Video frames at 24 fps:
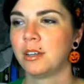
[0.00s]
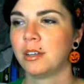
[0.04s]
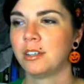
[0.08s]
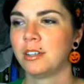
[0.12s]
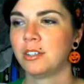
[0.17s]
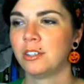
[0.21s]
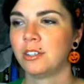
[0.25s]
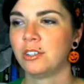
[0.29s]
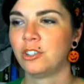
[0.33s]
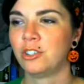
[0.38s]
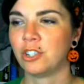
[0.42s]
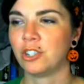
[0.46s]

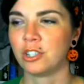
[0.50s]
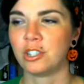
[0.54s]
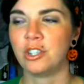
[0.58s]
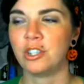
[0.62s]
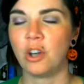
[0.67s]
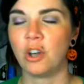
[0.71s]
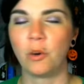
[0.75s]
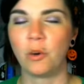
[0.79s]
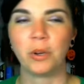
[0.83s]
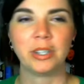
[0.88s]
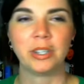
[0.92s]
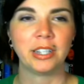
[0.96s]
just
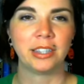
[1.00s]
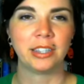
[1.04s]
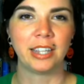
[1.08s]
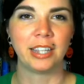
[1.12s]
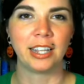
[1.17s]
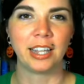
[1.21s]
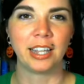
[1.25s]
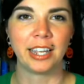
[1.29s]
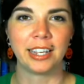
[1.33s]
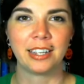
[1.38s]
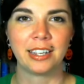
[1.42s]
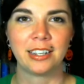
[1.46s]
knowing that they
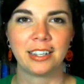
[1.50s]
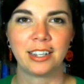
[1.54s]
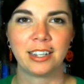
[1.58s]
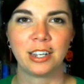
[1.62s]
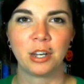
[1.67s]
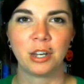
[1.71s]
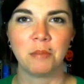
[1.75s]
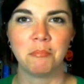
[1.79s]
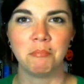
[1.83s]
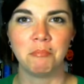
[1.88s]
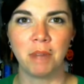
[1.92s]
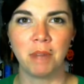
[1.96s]
like
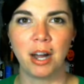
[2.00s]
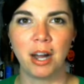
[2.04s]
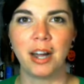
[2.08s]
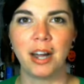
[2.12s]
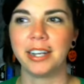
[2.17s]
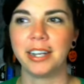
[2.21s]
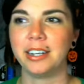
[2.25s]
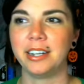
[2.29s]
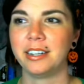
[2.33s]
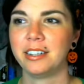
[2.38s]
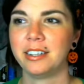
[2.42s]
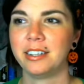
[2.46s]

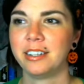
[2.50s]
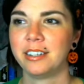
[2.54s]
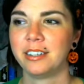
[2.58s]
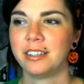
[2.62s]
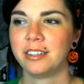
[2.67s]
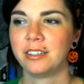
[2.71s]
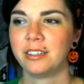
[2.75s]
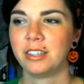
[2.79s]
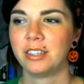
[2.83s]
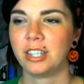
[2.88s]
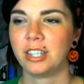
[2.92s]
combine the